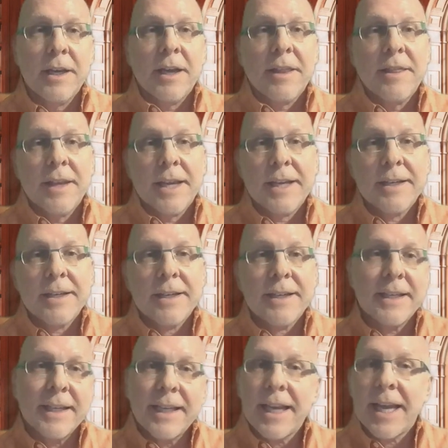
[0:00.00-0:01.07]
then
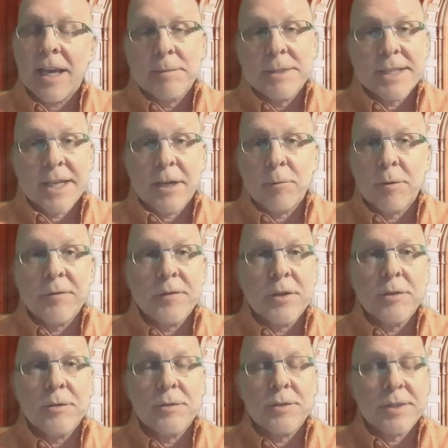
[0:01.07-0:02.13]
getting Amazon
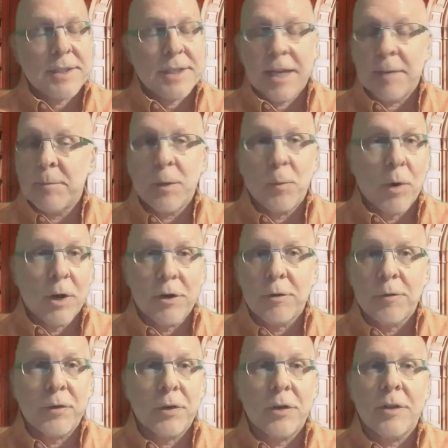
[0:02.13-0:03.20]
reviews can be
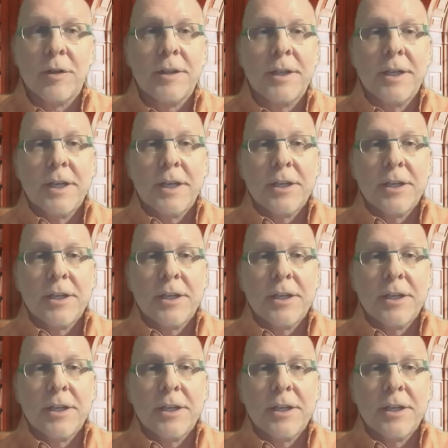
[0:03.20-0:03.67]
wonderful.